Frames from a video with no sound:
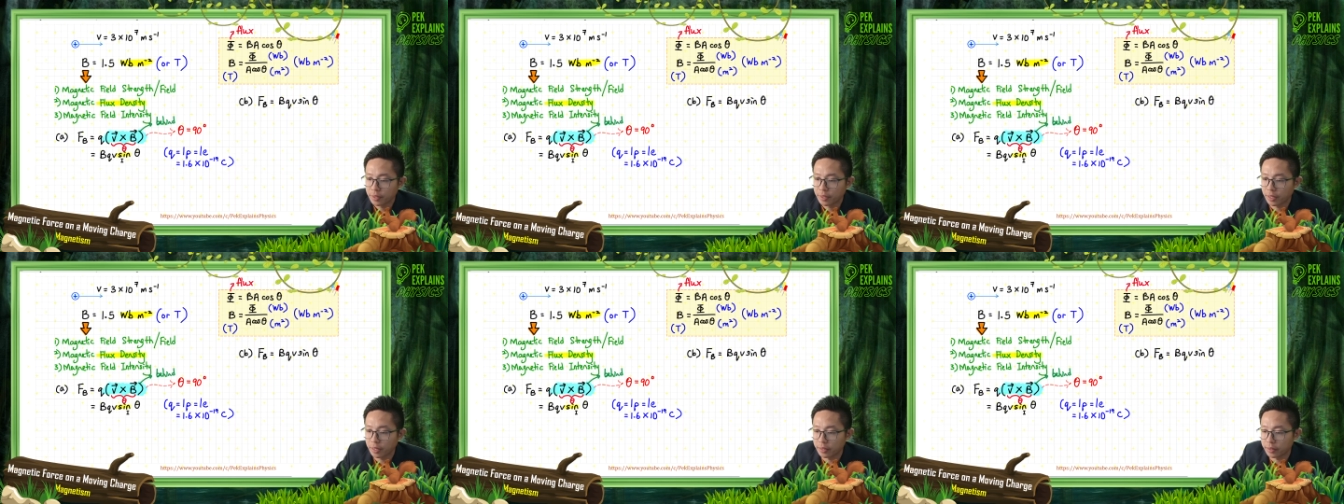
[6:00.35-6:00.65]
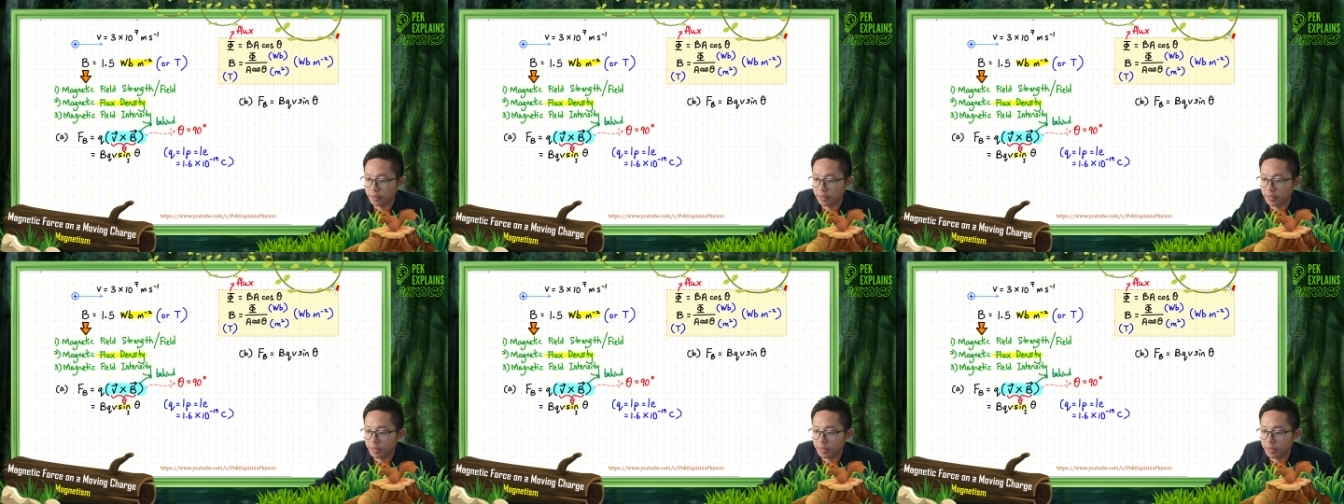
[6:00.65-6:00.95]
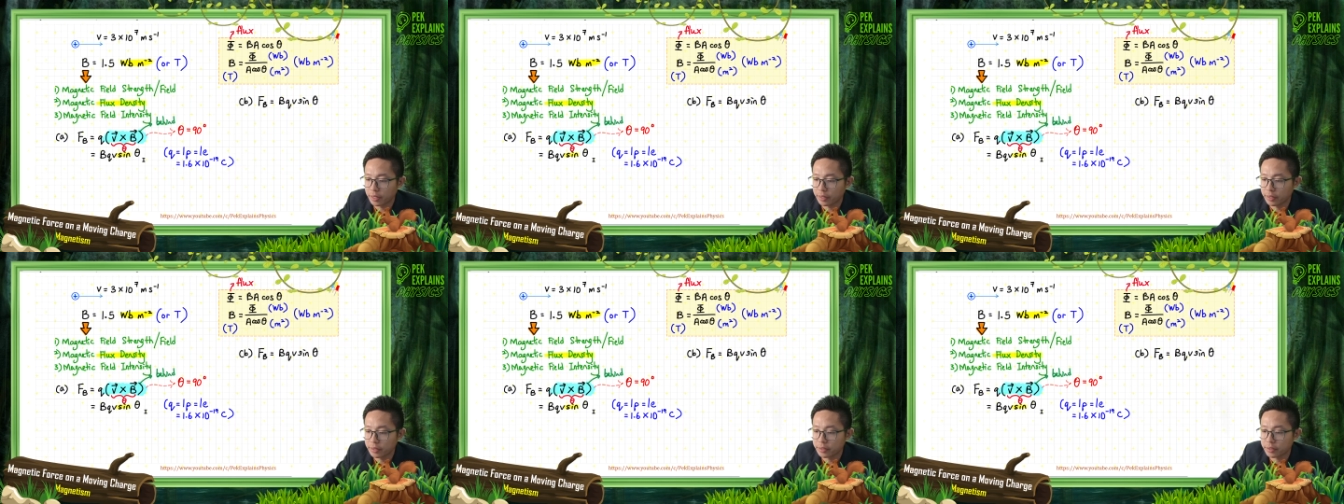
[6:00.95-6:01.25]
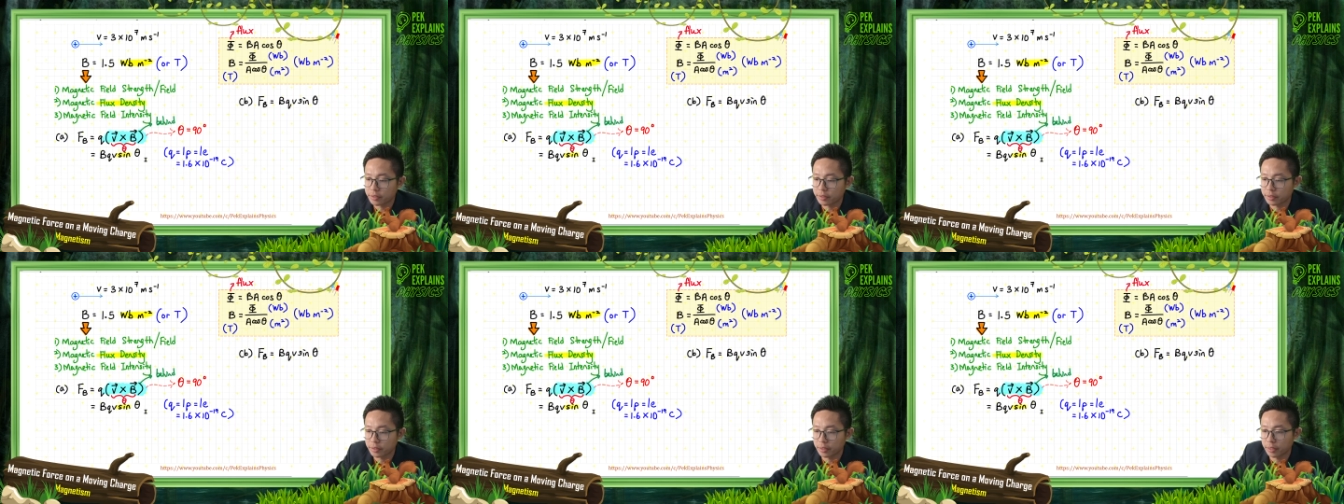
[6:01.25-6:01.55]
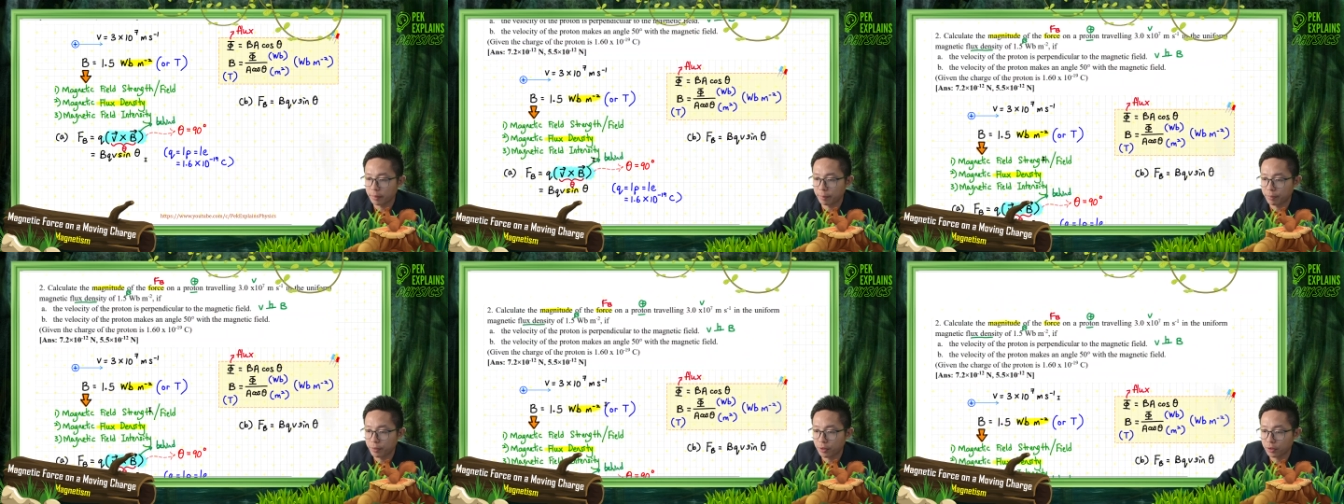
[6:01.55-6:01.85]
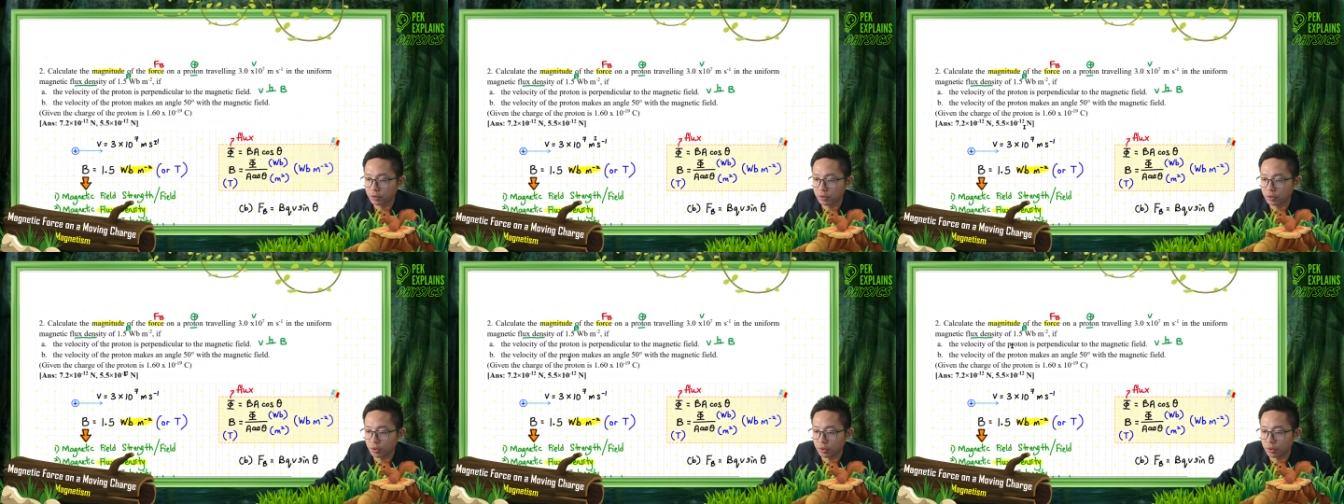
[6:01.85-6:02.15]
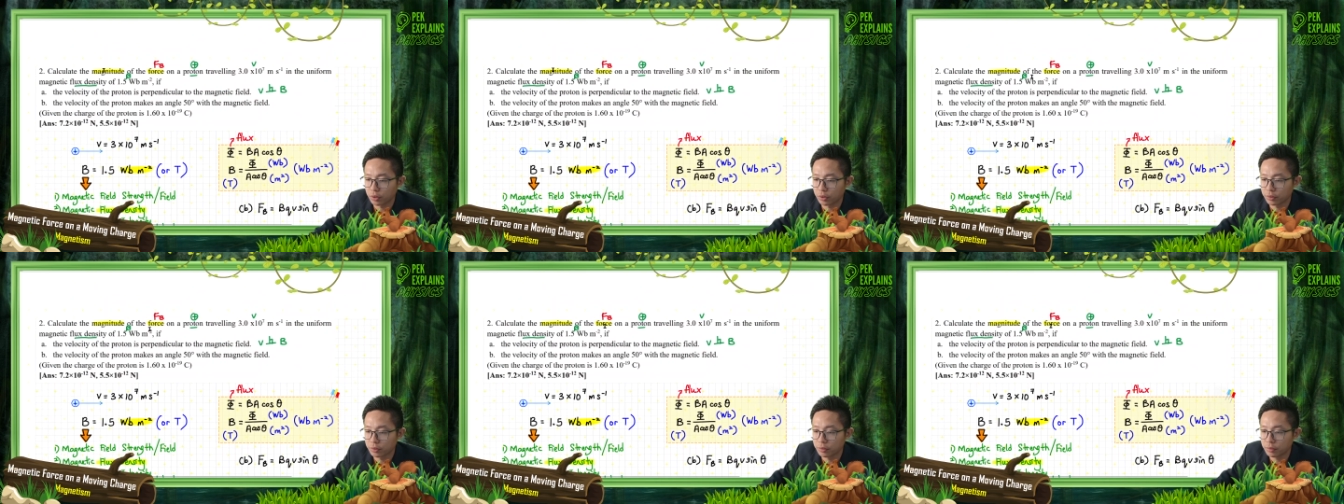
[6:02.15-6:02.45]
And then this is a
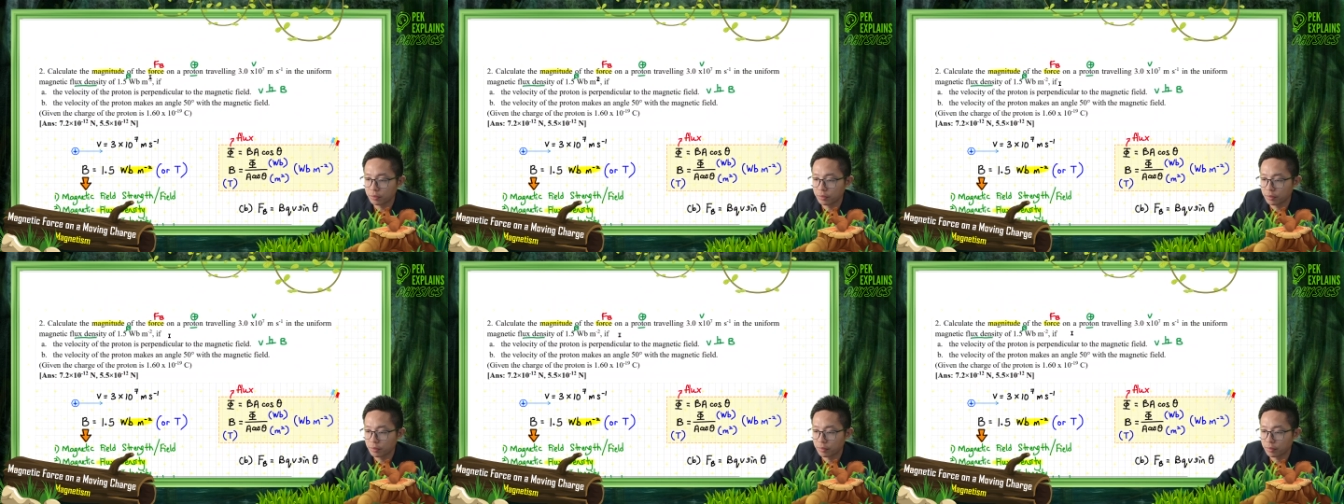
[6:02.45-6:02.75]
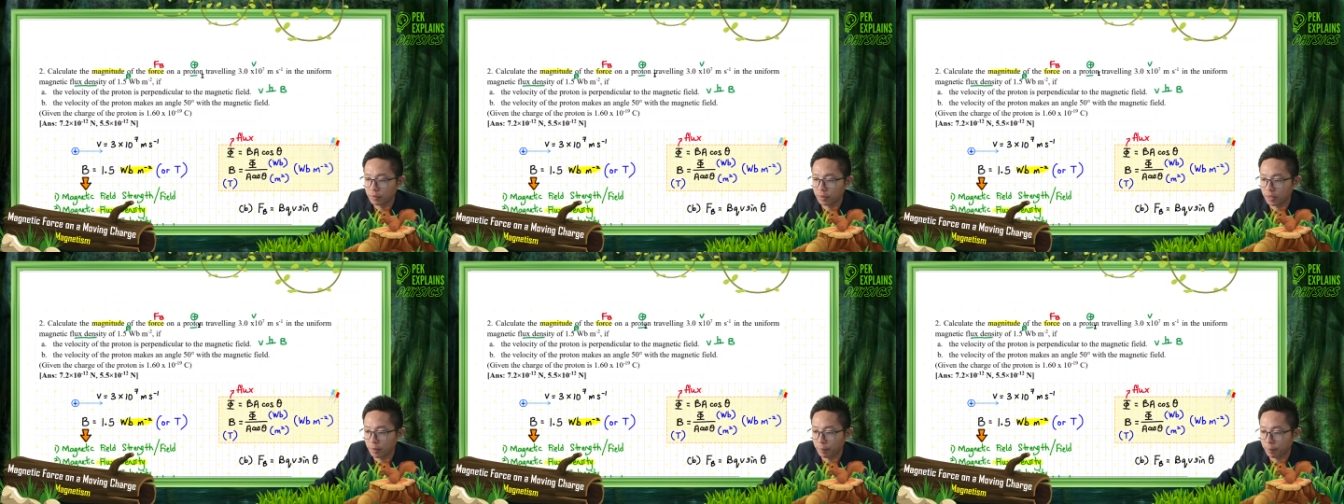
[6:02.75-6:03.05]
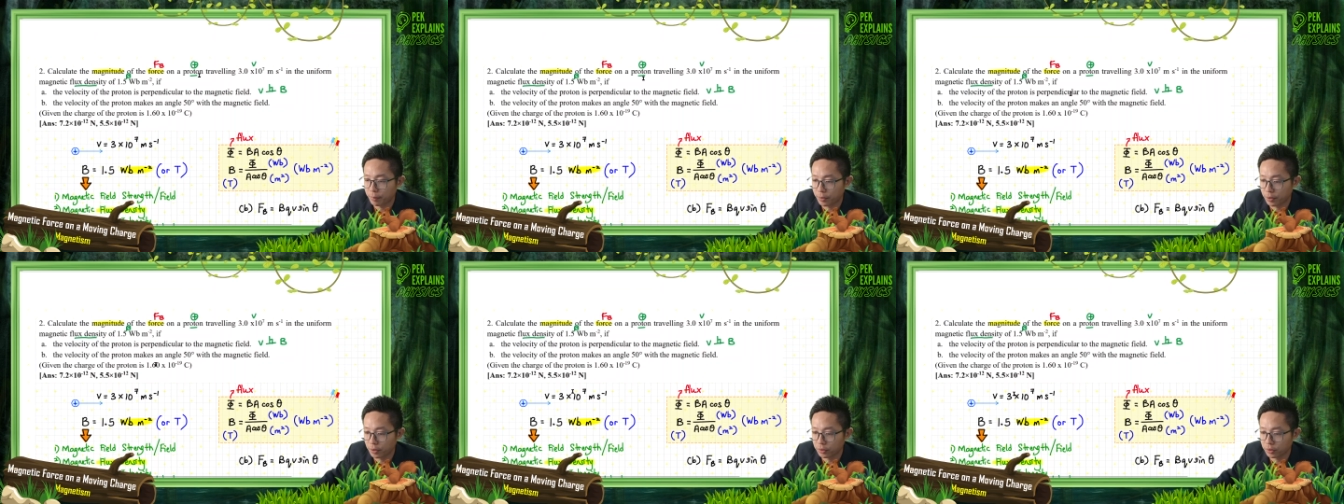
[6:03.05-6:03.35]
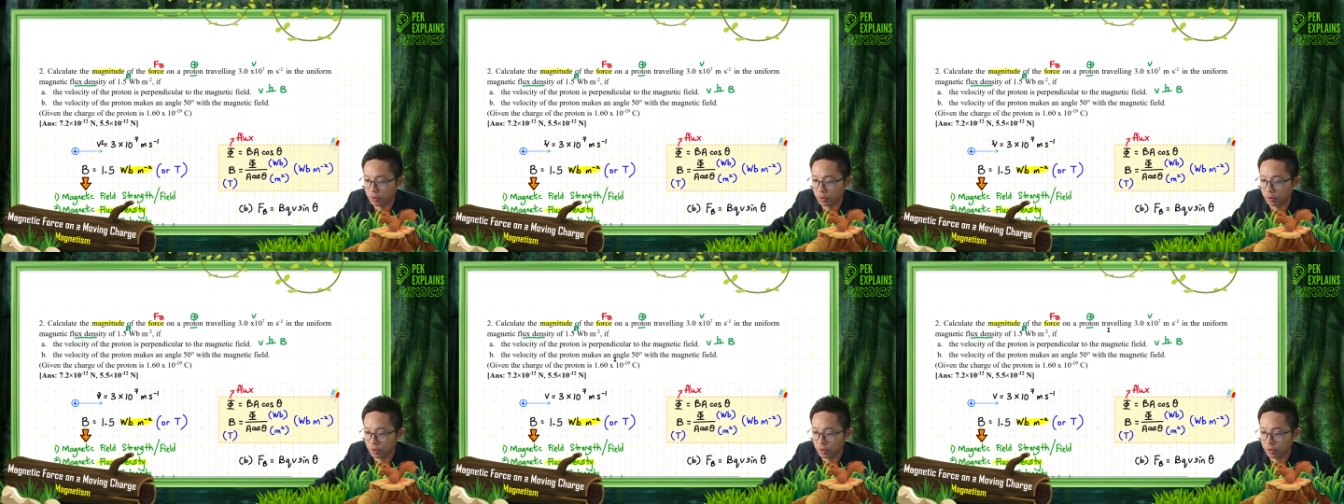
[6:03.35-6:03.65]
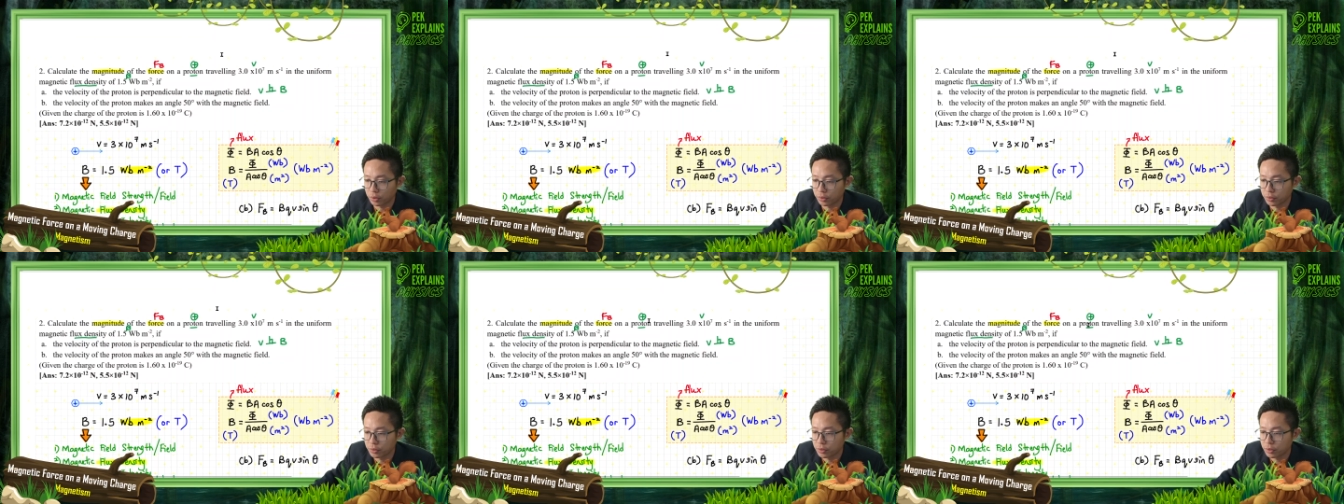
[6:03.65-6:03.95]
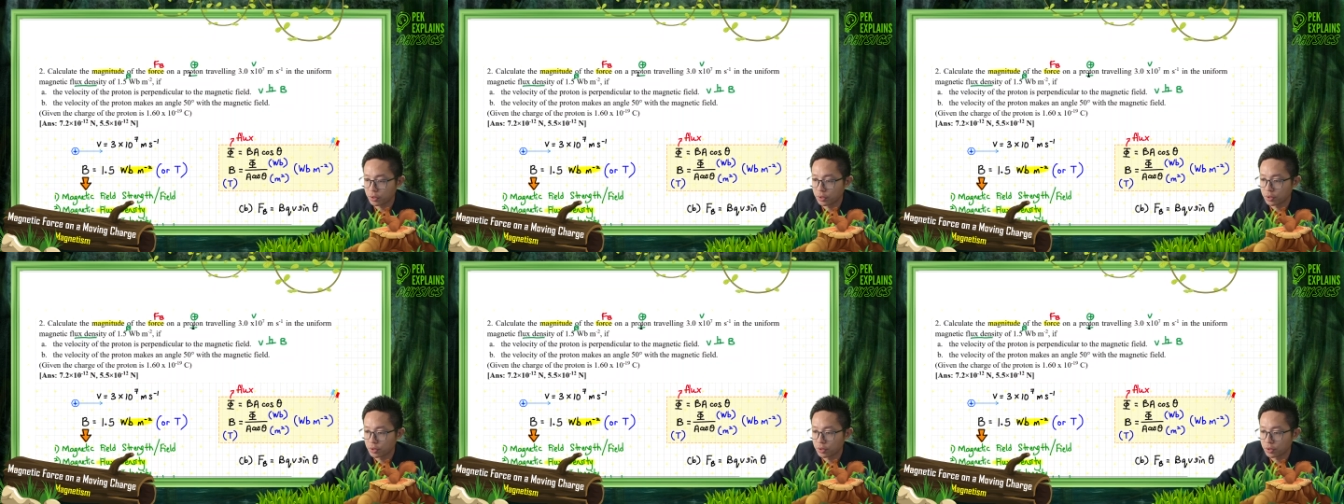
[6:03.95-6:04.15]
proton. Proton.